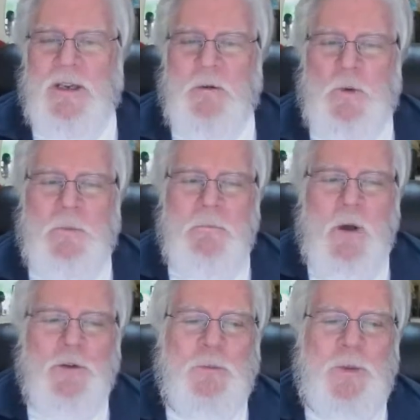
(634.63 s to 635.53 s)
What
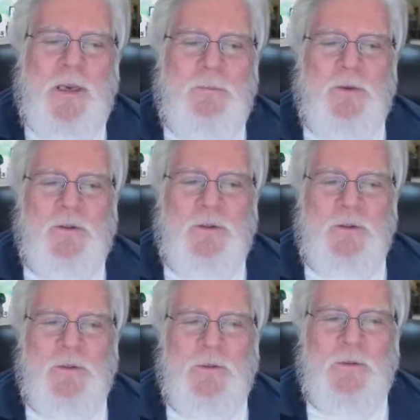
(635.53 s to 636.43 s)
most people
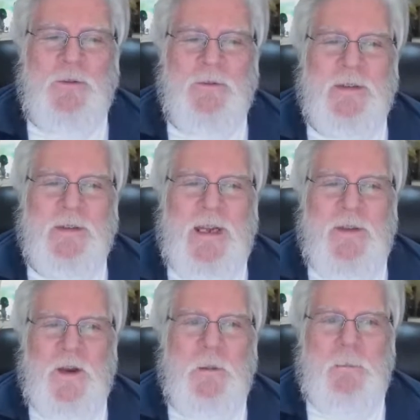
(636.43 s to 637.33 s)
do in
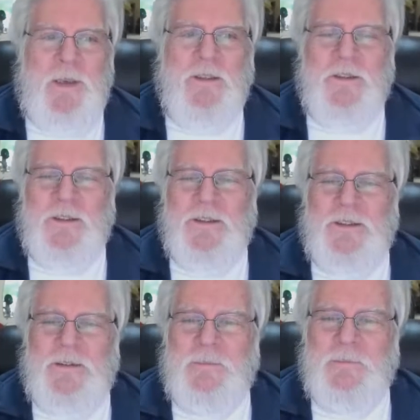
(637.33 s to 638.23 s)
their business